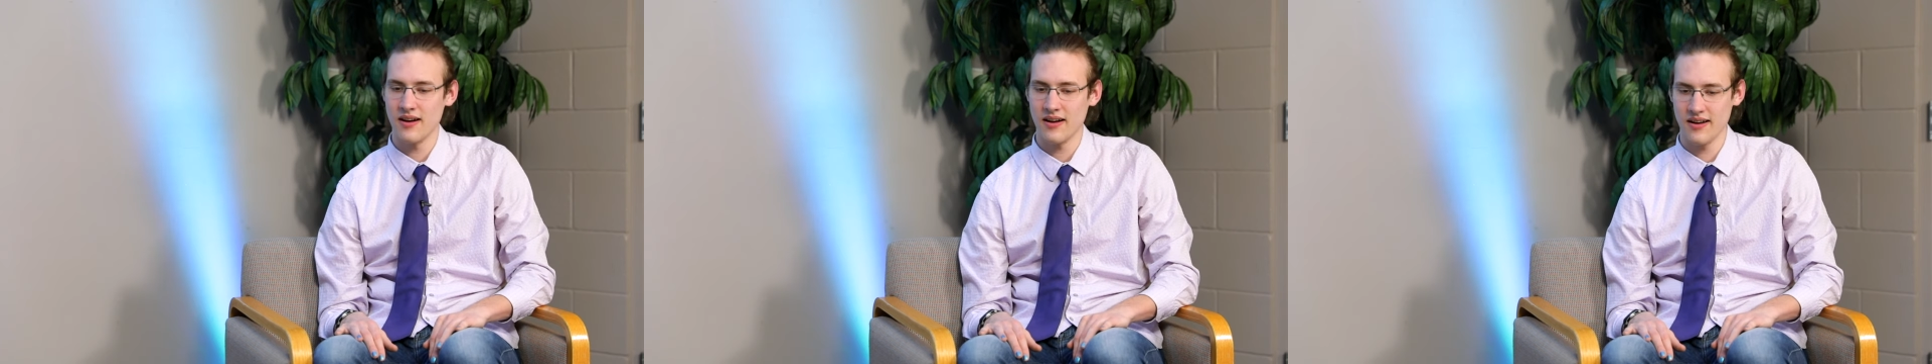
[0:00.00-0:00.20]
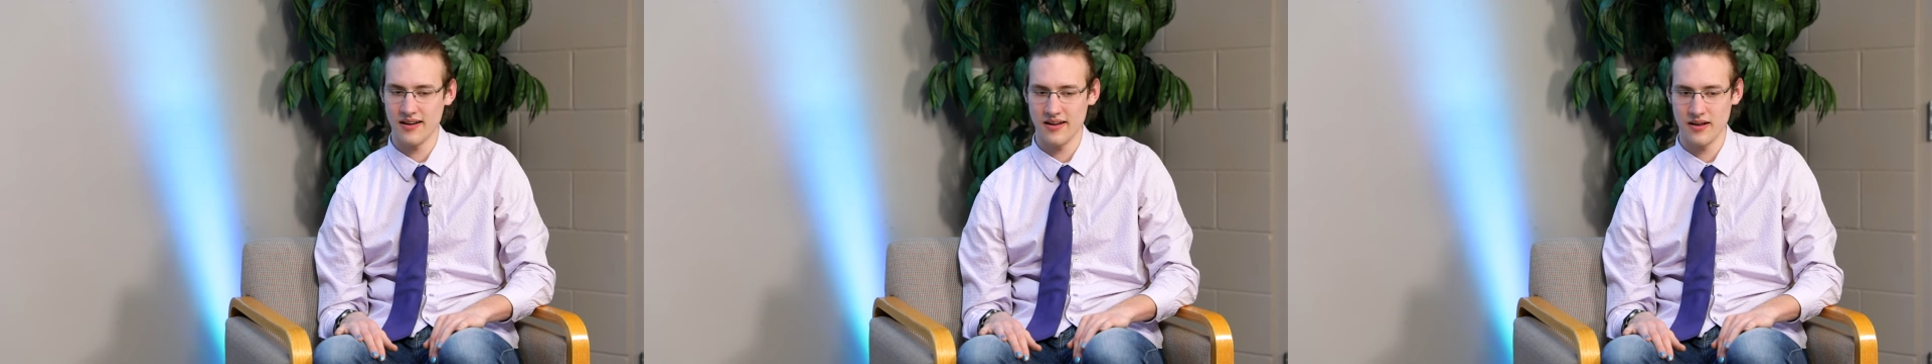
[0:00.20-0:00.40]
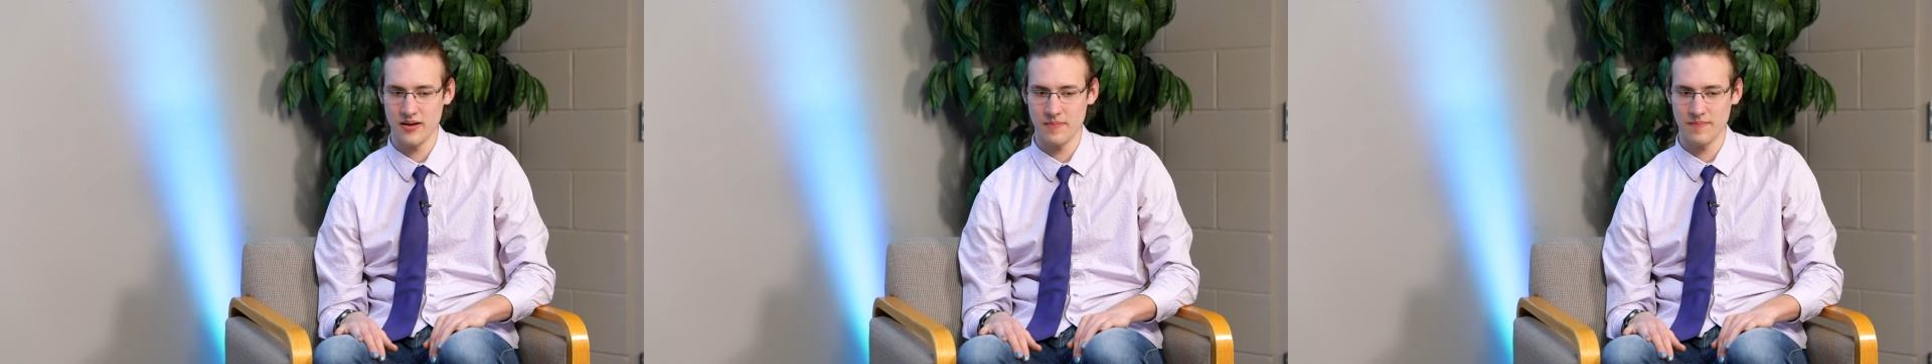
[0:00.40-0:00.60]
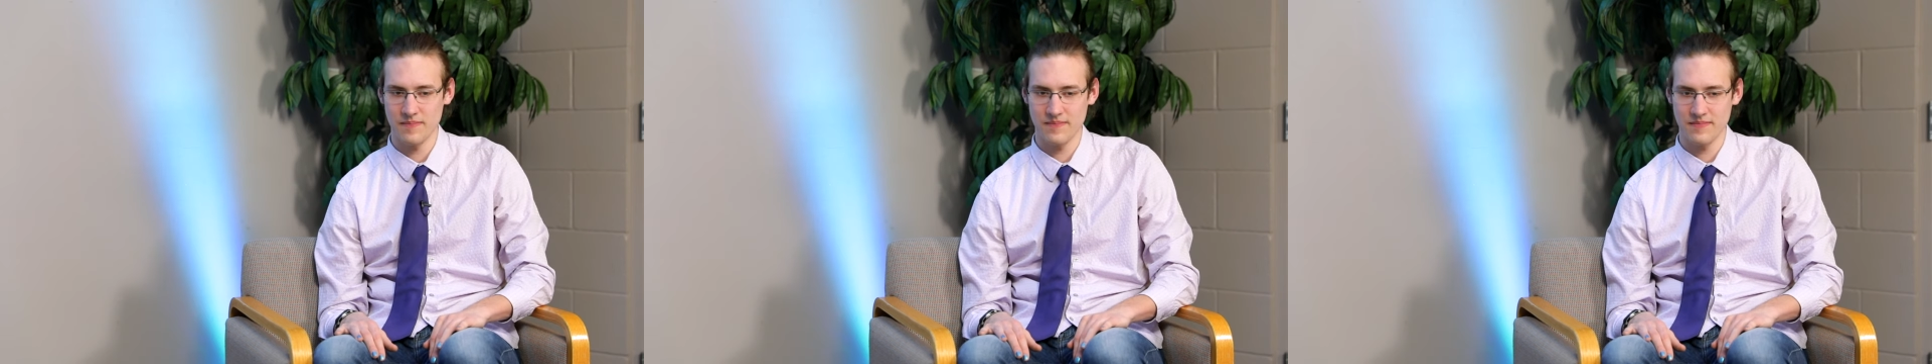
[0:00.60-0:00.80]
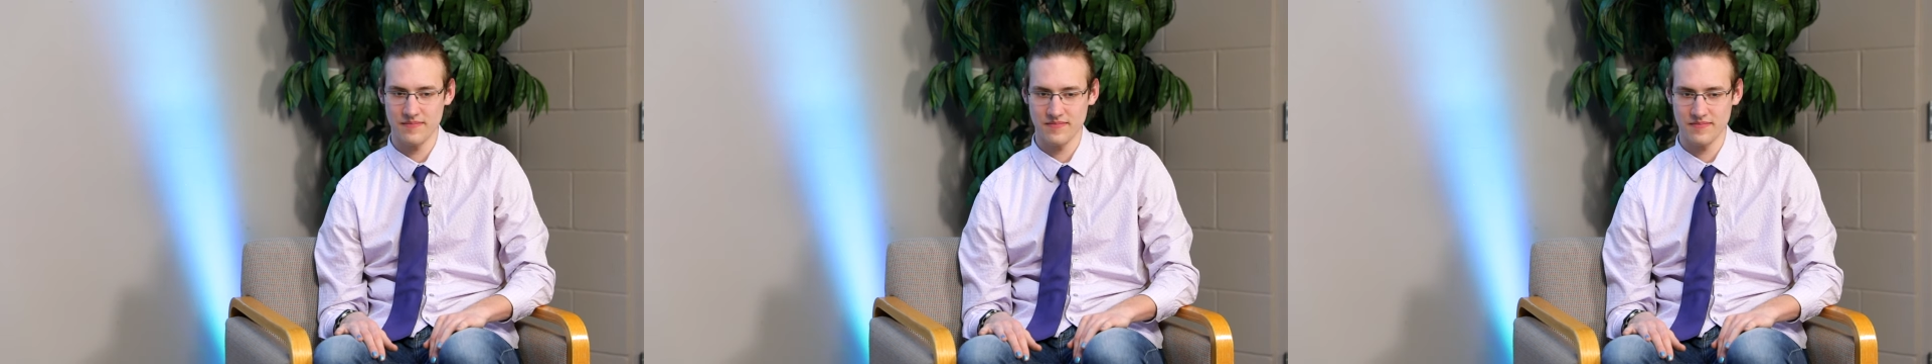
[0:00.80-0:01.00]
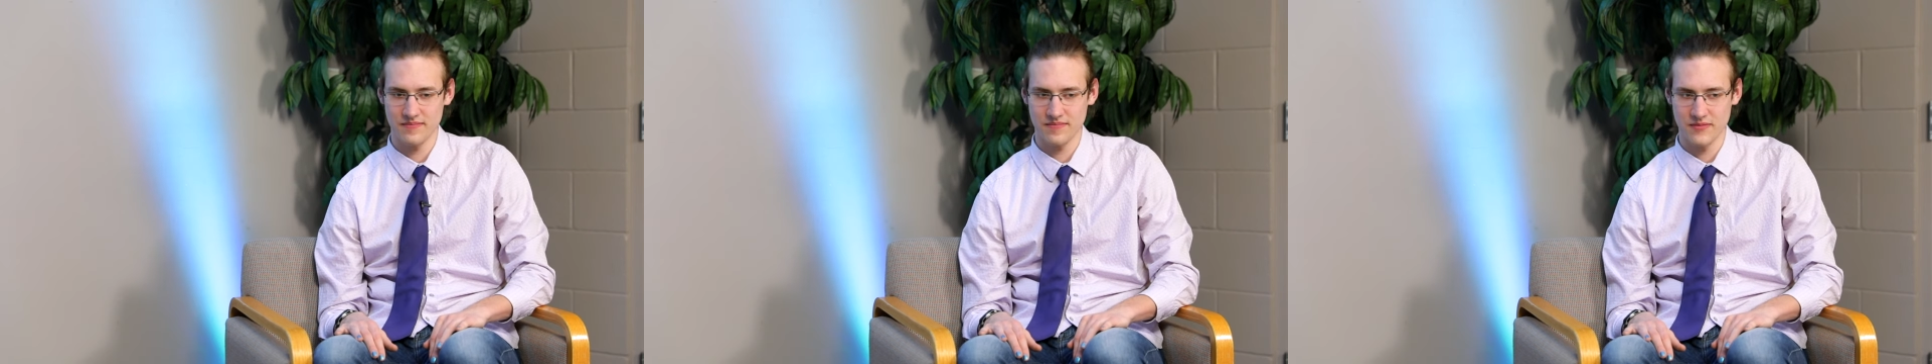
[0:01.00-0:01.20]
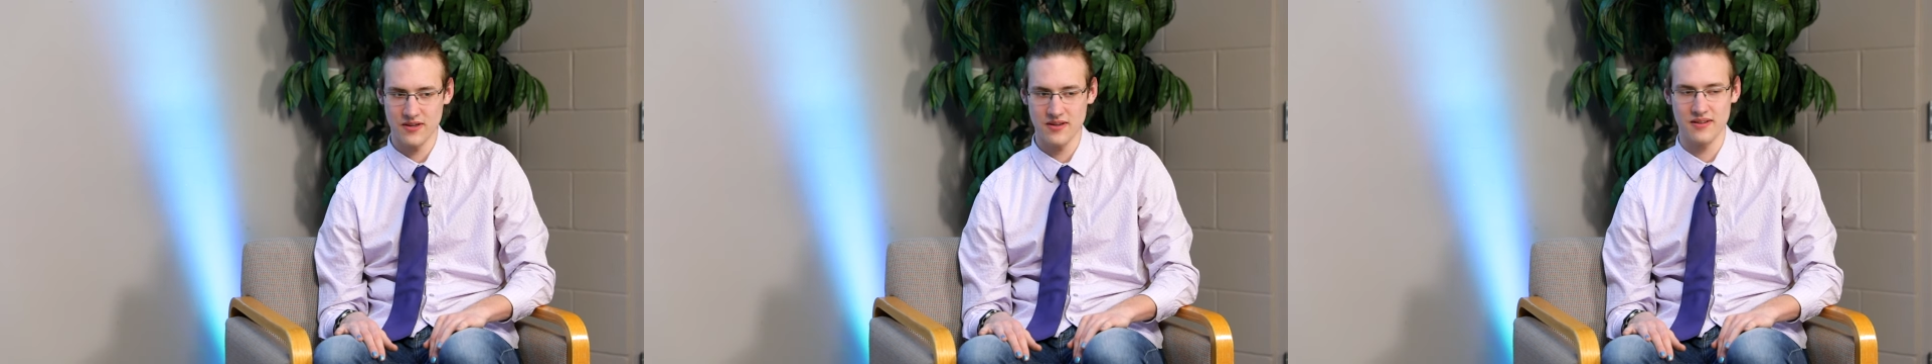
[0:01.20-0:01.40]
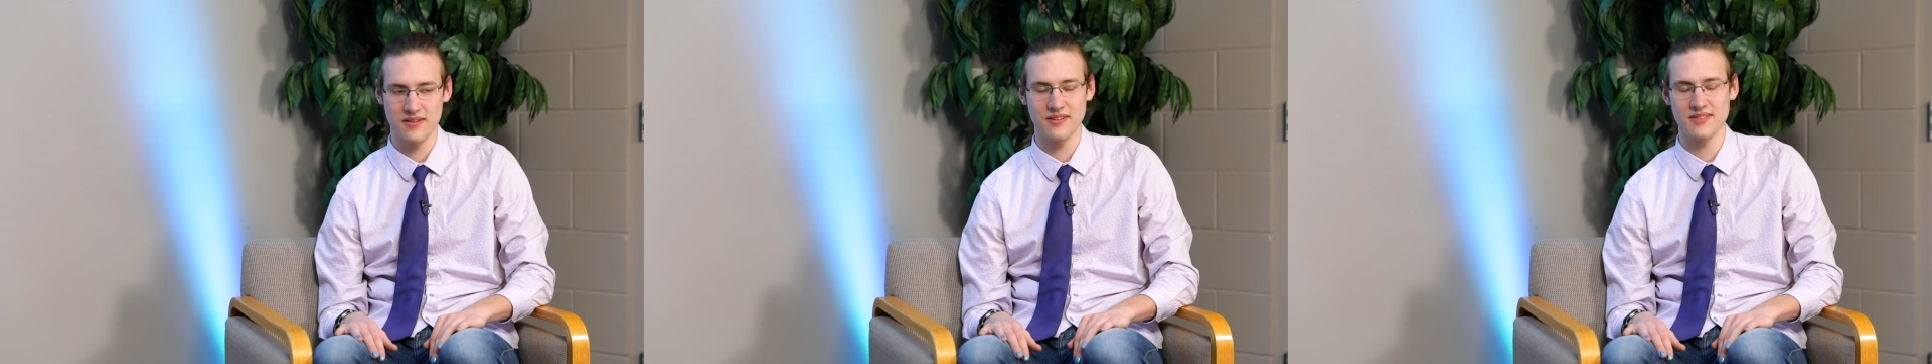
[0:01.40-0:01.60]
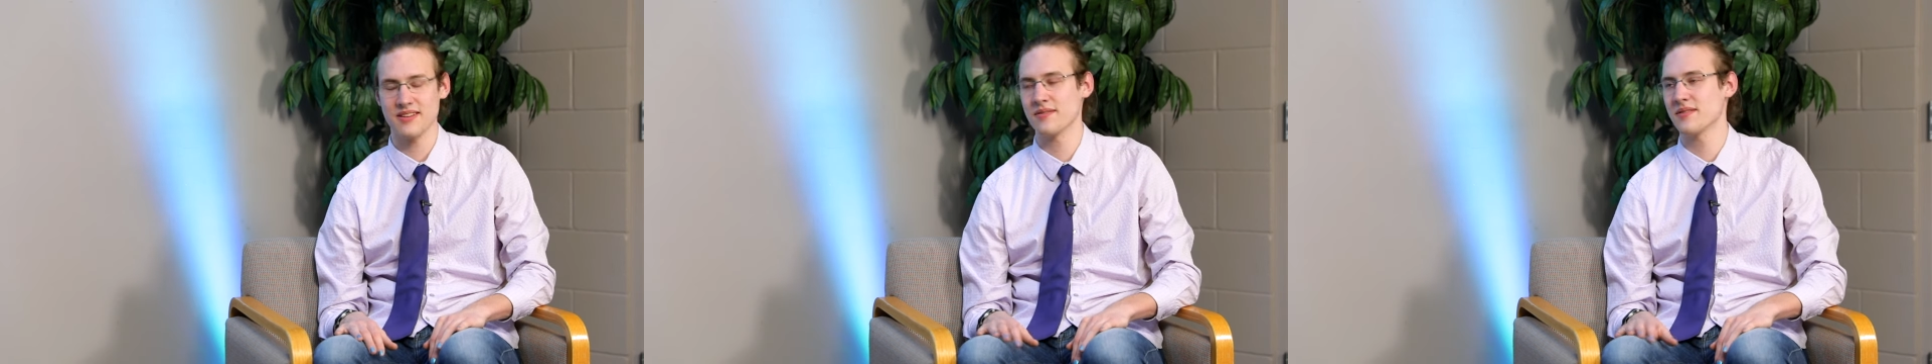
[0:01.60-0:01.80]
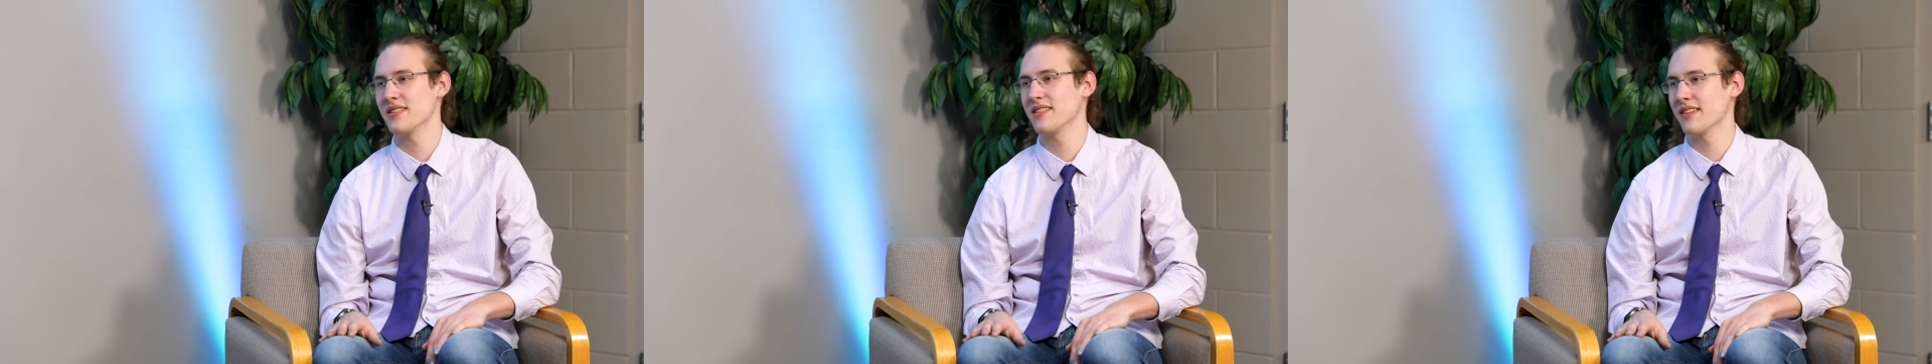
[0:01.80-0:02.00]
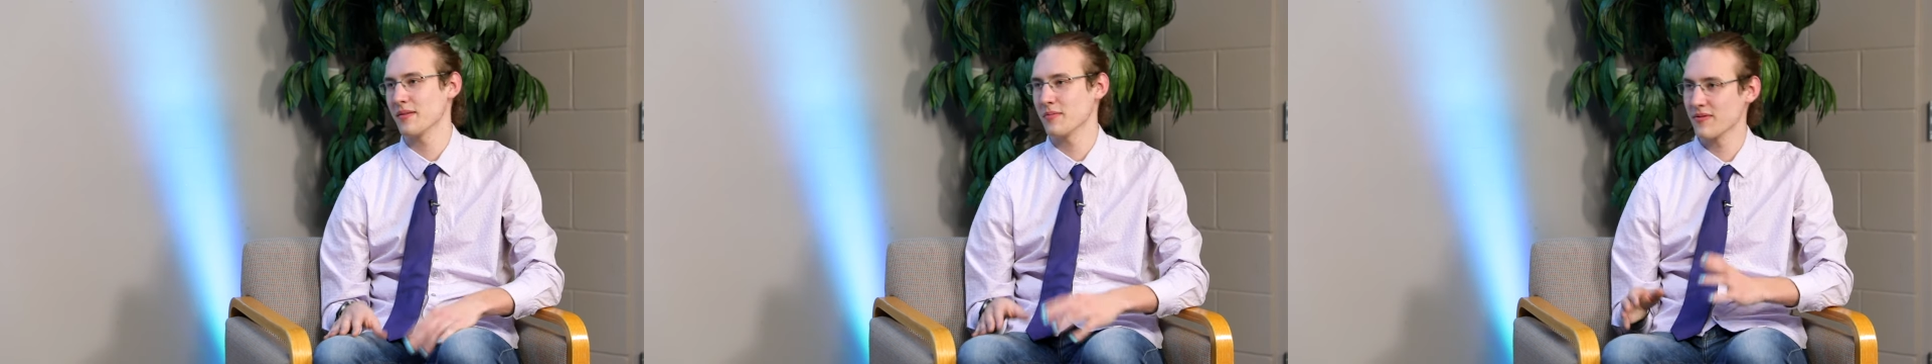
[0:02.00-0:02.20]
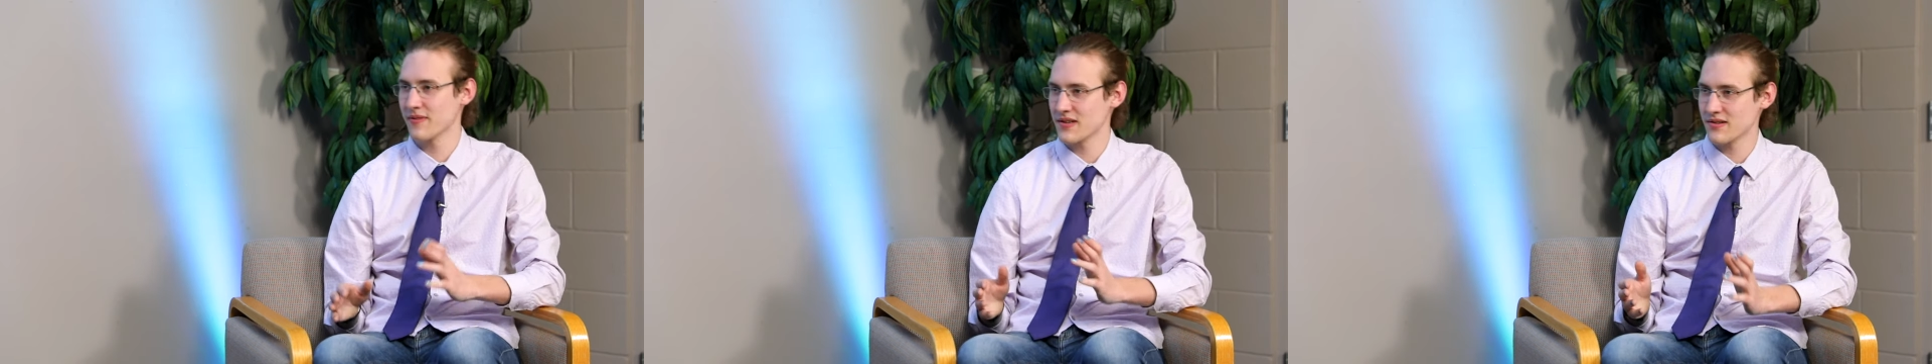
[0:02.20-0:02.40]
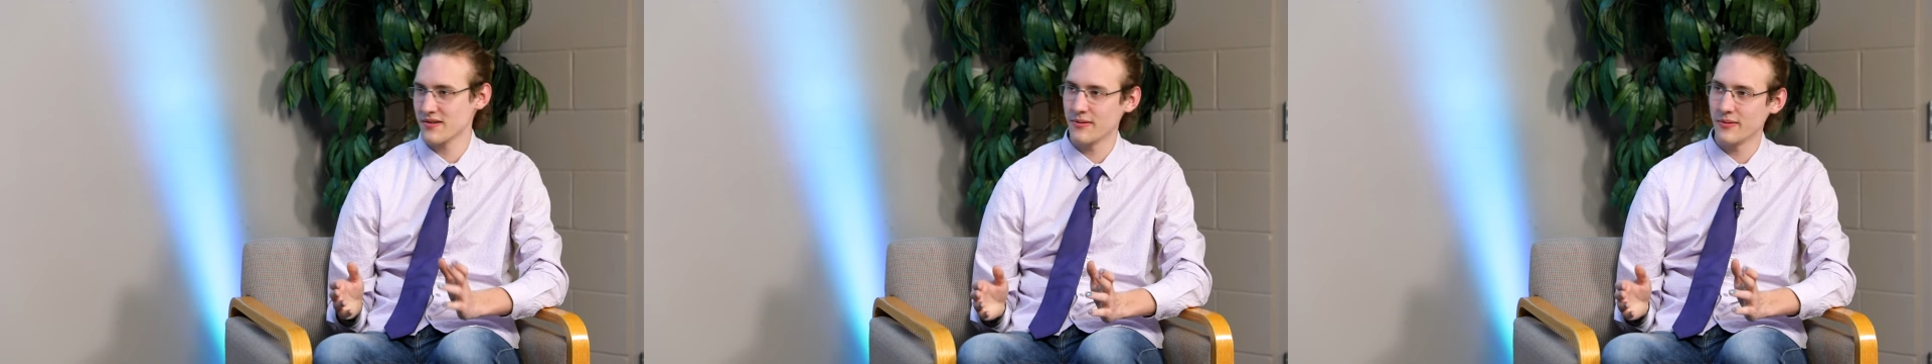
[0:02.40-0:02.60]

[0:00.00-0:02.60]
Um, yeah, because I've seen like Professor